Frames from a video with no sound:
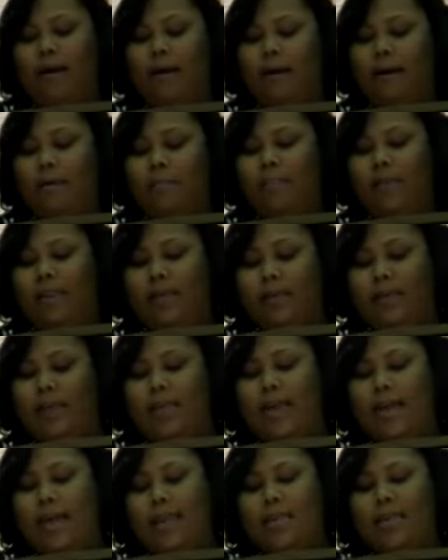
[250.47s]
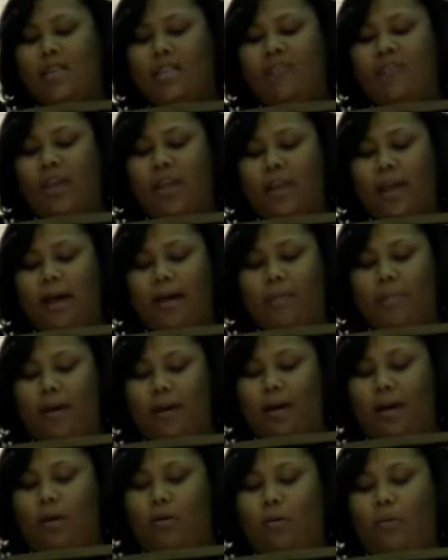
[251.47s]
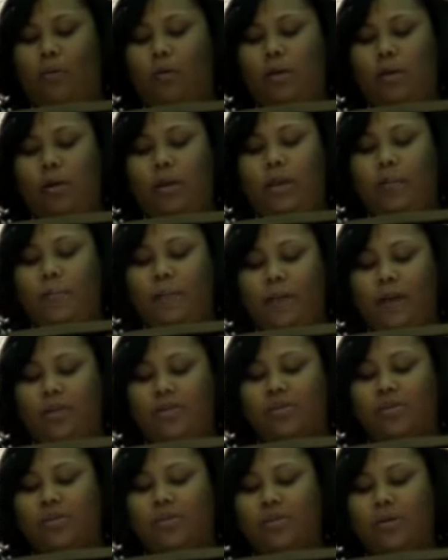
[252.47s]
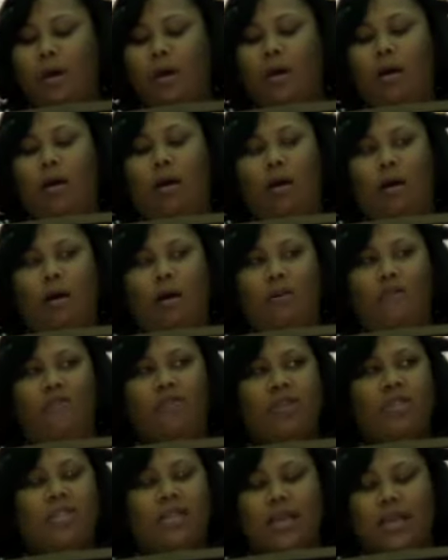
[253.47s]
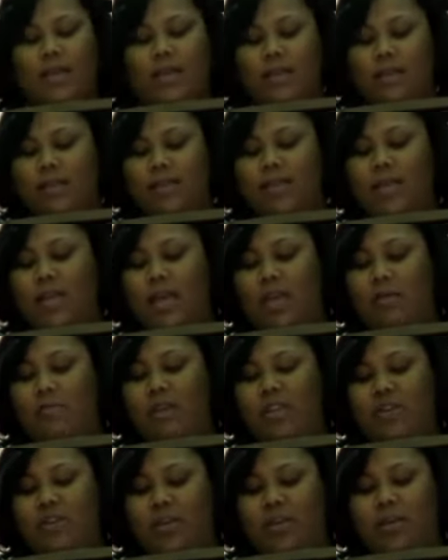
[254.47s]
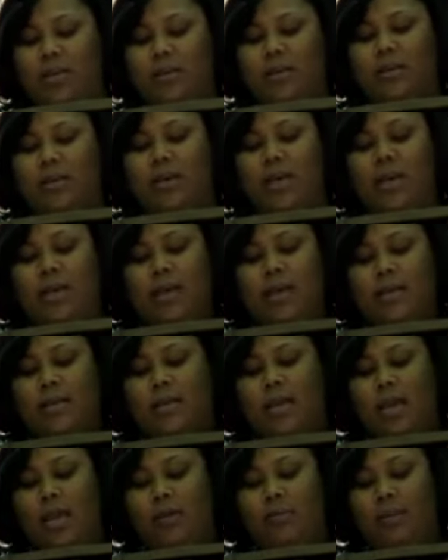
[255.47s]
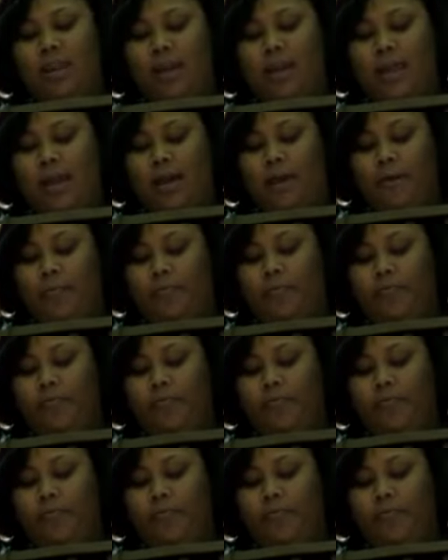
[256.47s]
Humbly at his feet I bow, worldly pleasure, all forsaken. Take me, Jesus, take me now.